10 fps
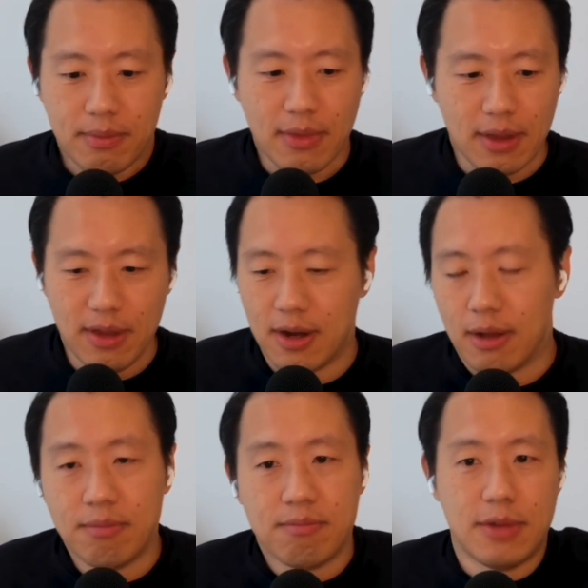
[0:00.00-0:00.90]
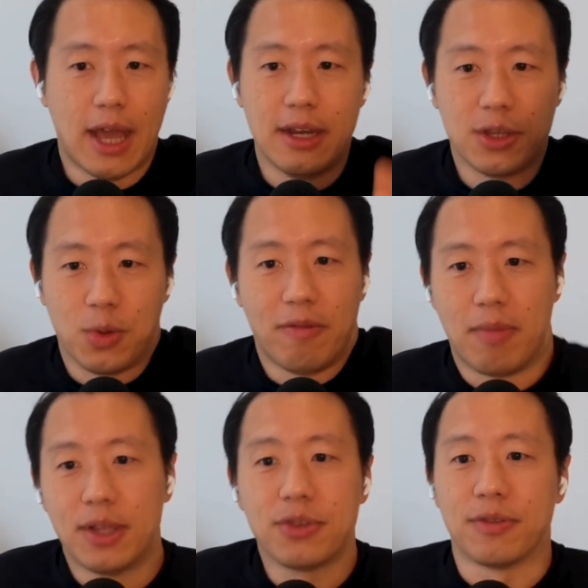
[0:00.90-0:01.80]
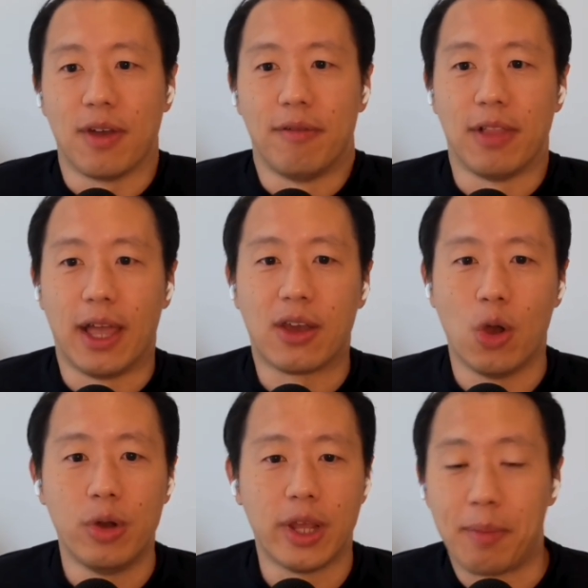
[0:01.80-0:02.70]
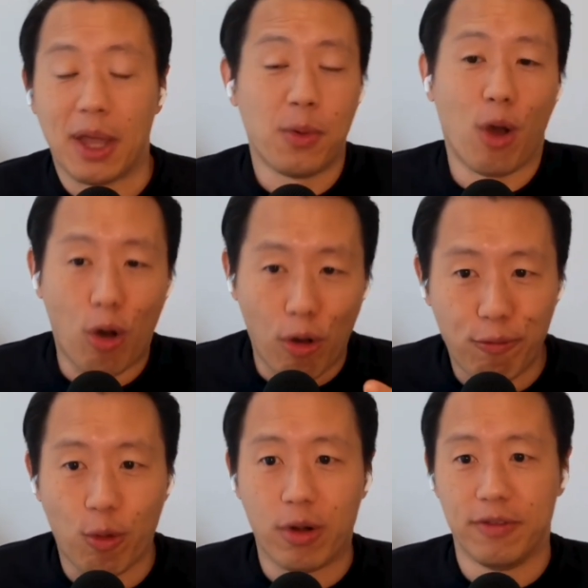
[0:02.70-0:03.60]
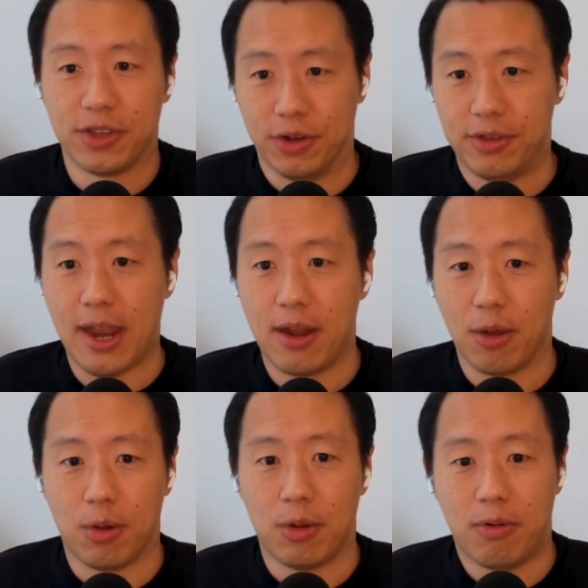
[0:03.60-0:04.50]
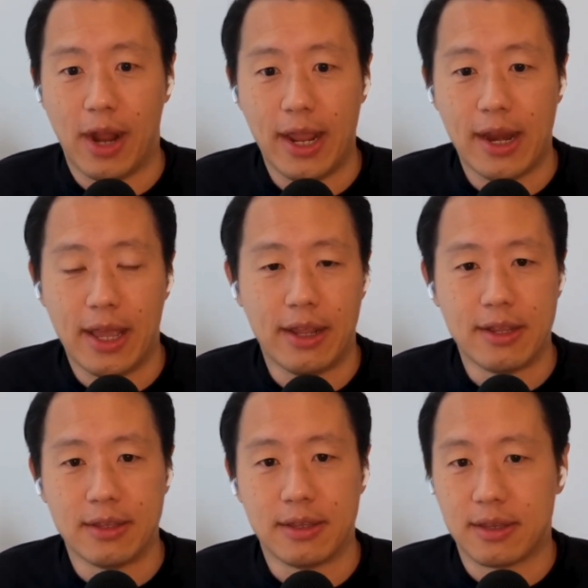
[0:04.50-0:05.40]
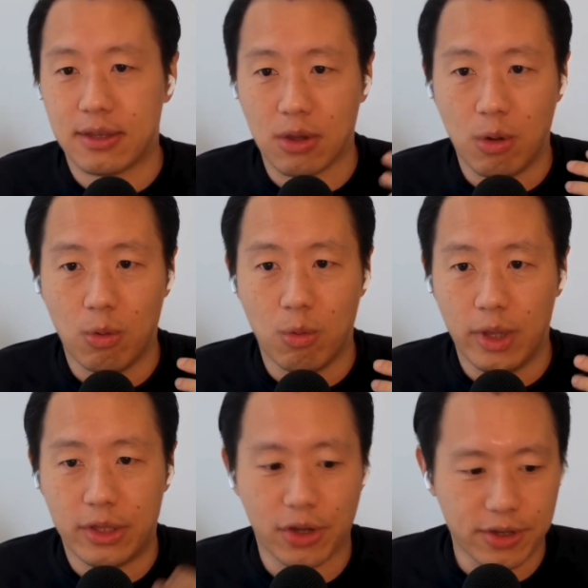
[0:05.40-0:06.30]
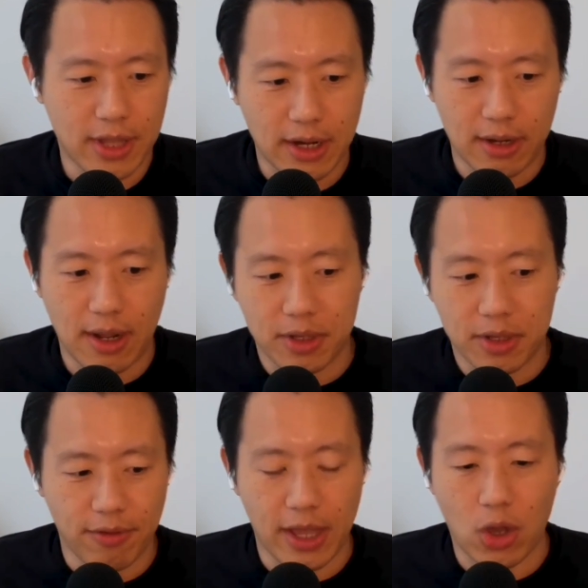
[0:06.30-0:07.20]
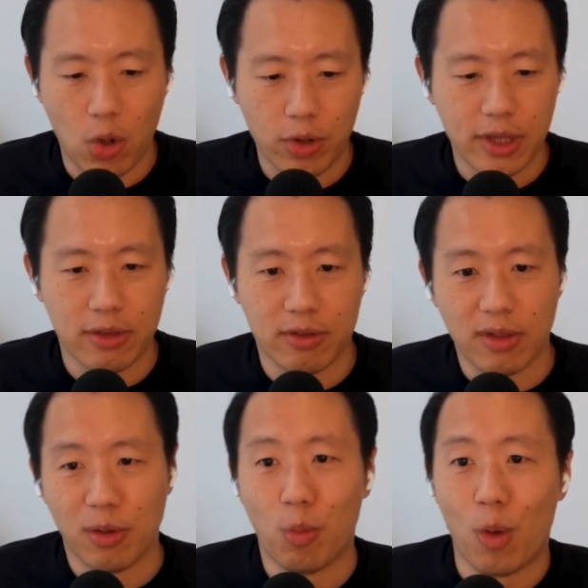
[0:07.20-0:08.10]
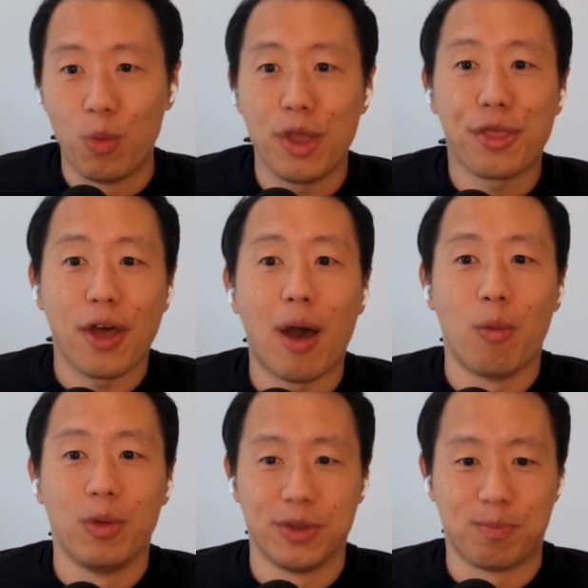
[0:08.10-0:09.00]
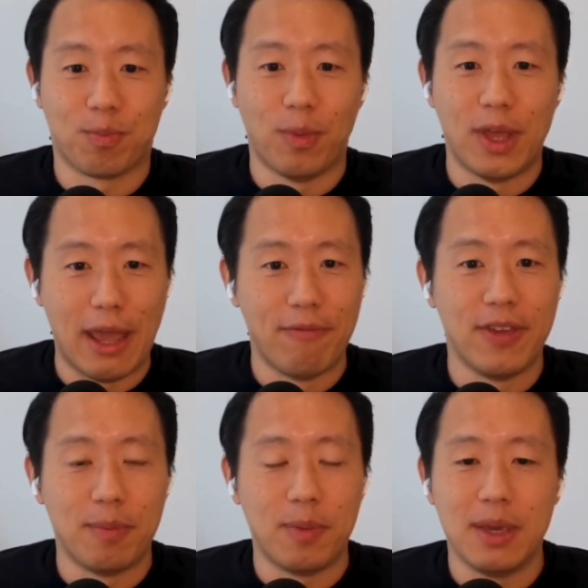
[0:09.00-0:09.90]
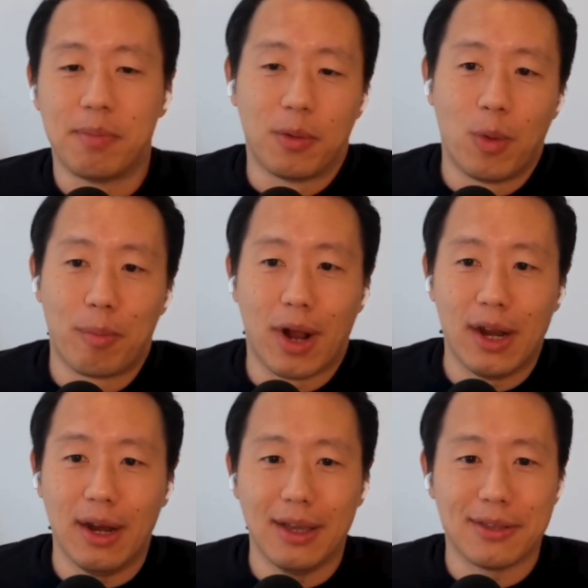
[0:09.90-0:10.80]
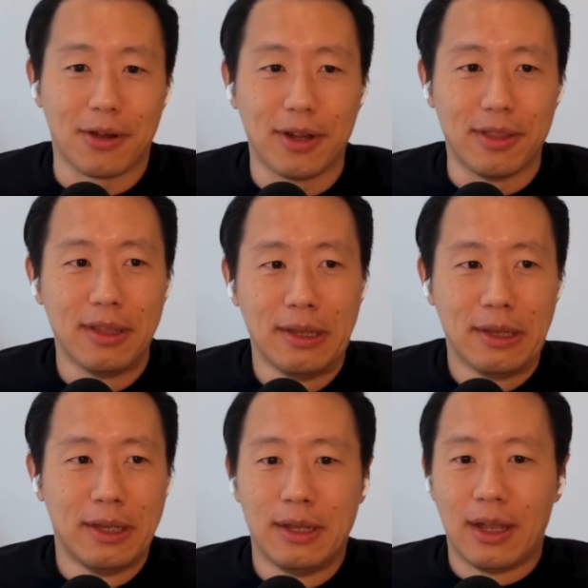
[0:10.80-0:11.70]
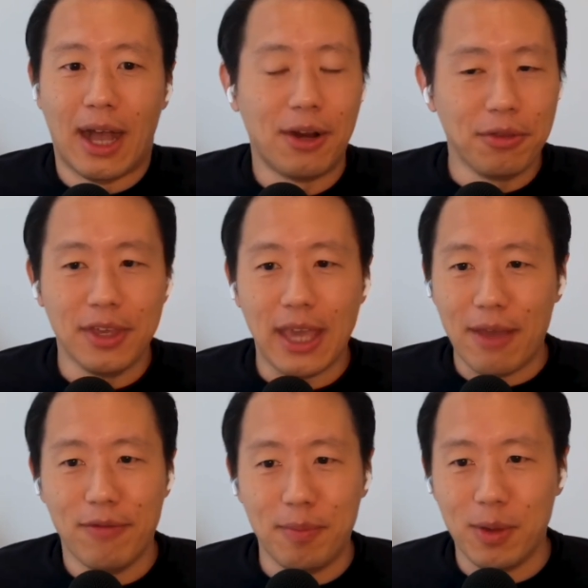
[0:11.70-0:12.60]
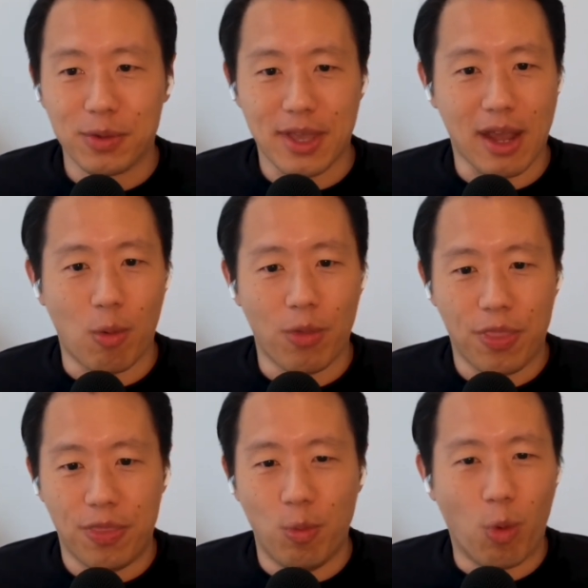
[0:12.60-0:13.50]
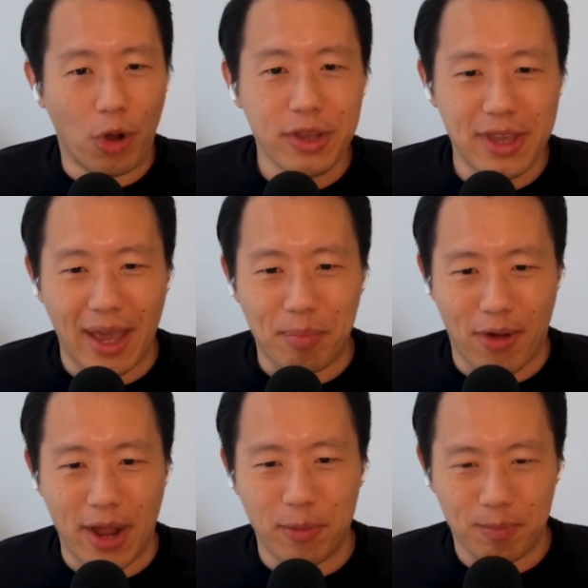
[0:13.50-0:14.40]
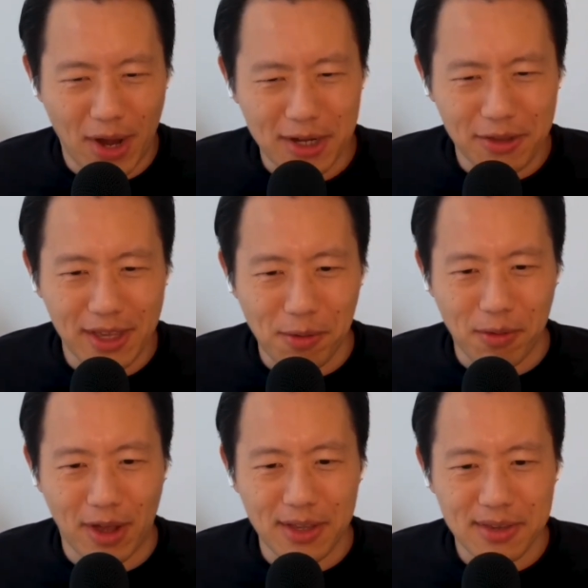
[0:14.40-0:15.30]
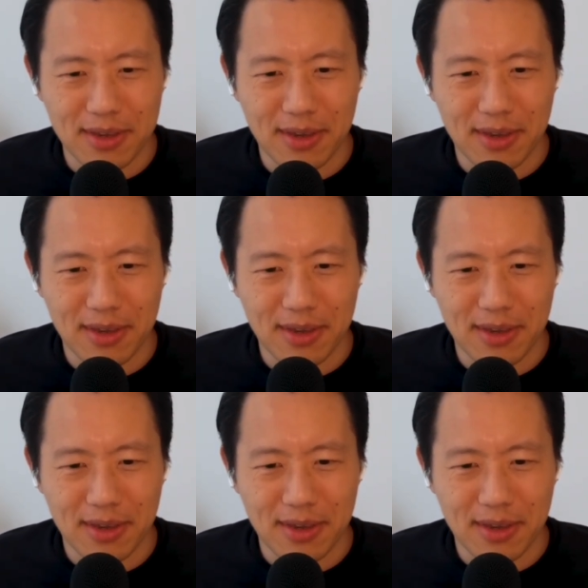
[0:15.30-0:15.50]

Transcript: 9 to 12 months of like coding. And by the way, all 4 of us are technical, right? And so it took us 9 to 10 months of like coding what we thought was an MVP. But when Brian and I started, I don't think MVP was like a word yet, Brian. Brian, do you think it was?